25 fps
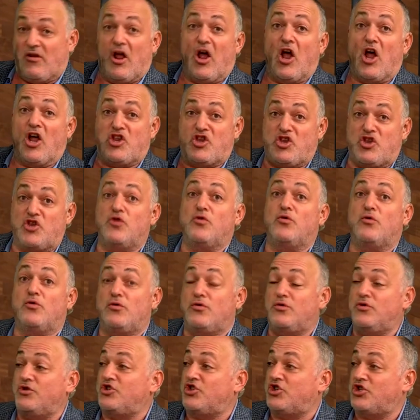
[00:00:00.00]
a
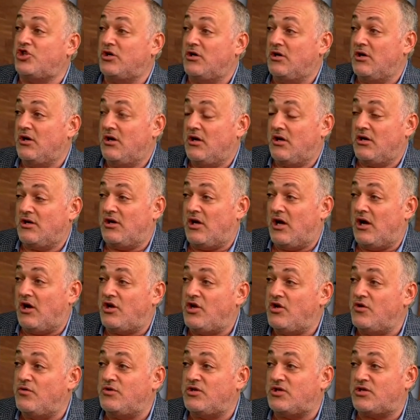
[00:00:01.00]
huge
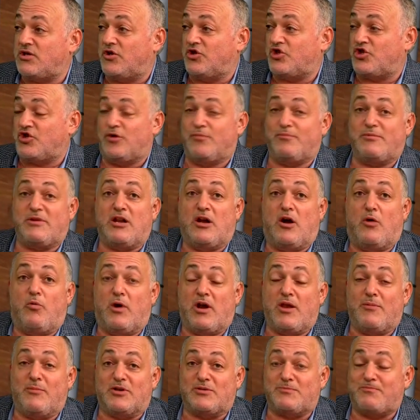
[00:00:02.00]
social, you know,
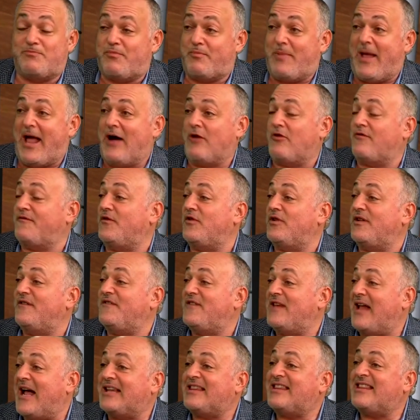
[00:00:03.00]
one of the most powerful, if
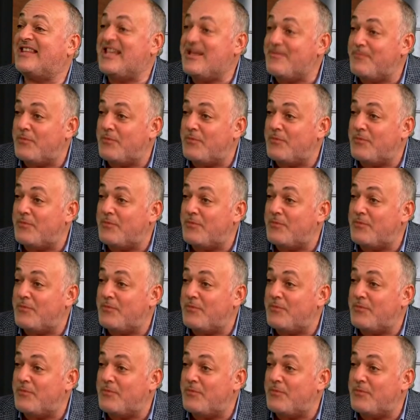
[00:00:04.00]
not the